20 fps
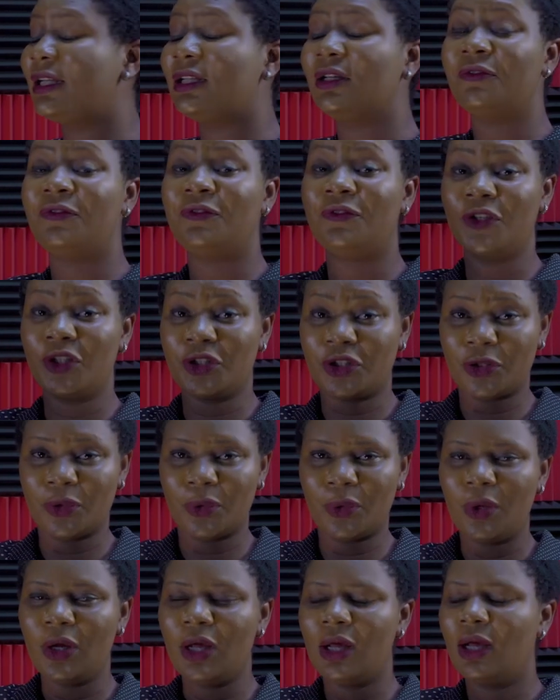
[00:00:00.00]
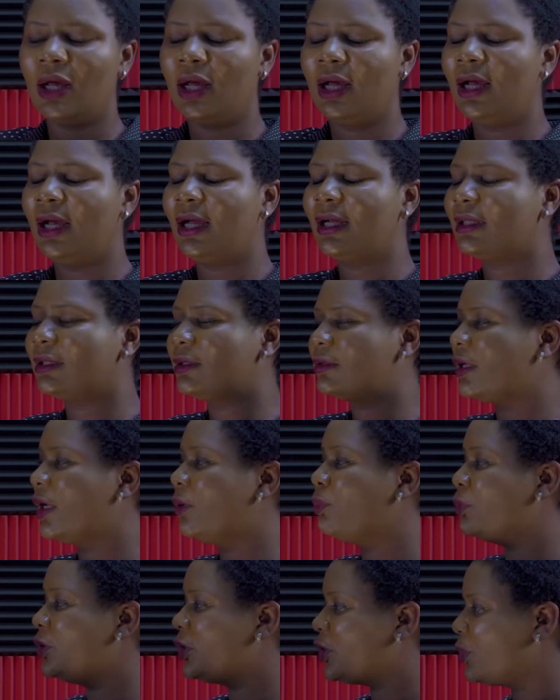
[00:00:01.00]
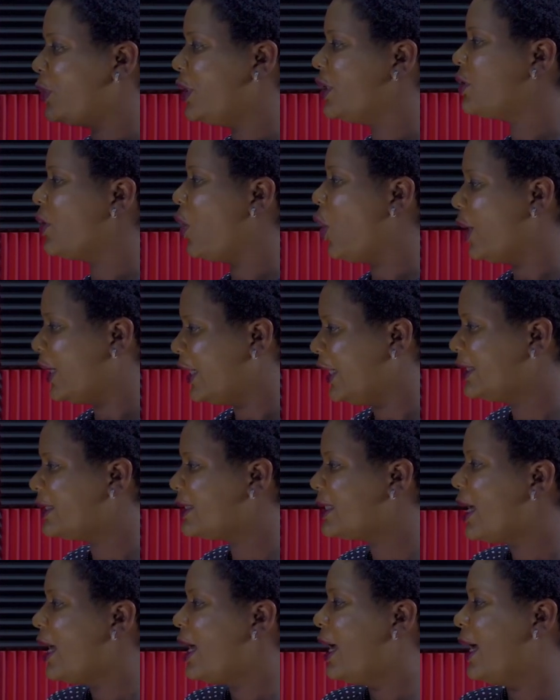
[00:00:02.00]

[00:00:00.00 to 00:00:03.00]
a video, a retweet on it,